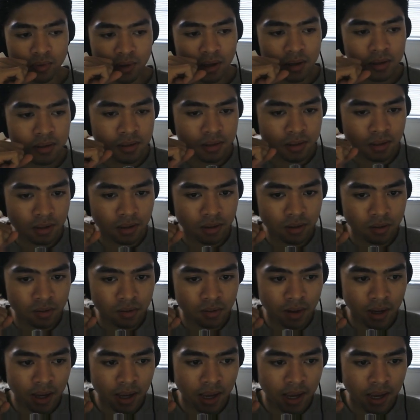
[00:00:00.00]
also
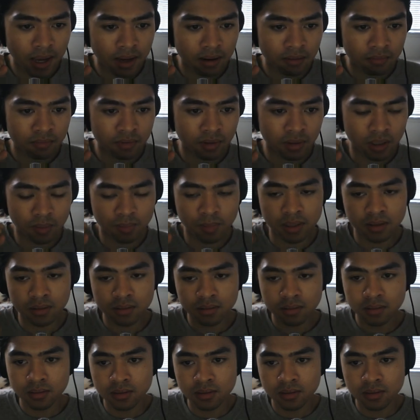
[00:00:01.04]
have the limit.